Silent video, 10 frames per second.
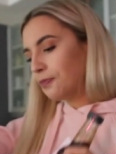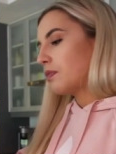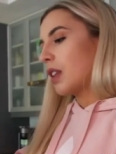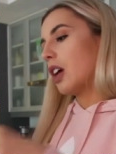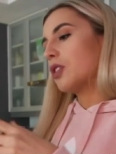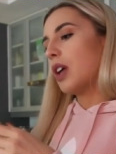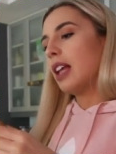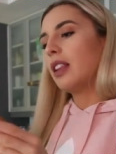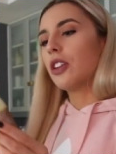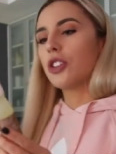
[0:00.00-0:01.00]
We also
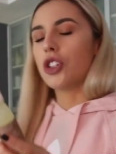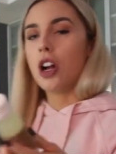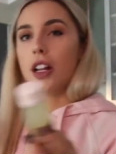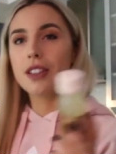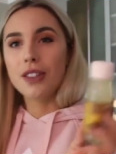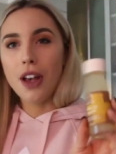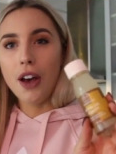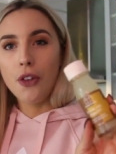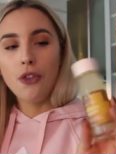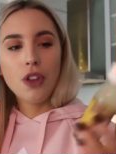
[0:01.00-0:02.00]
had little shots
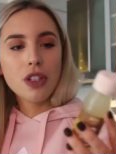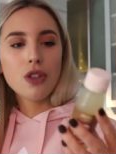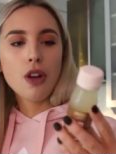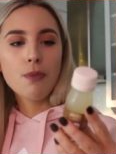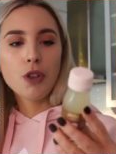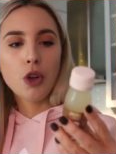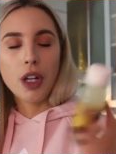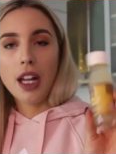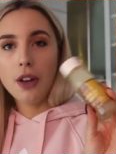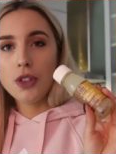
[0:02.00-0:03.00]
of, this is from
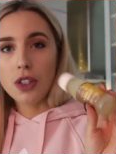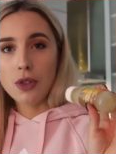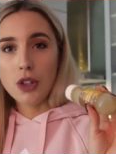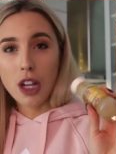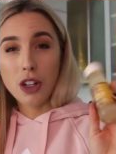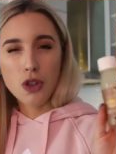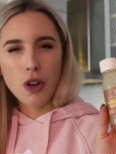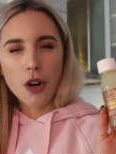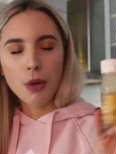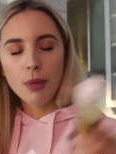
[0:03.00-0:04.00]
Greenhouse, this is just like a
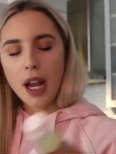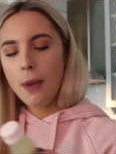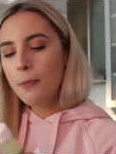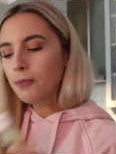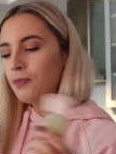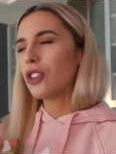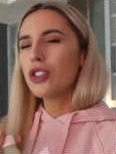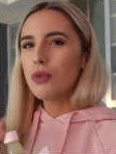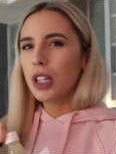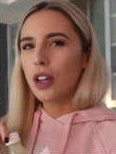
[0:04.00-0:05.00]
Toronto brand. They're
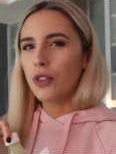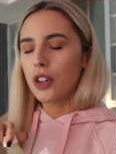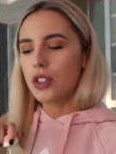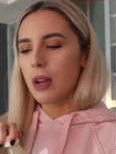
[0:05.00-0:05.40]
just really good for your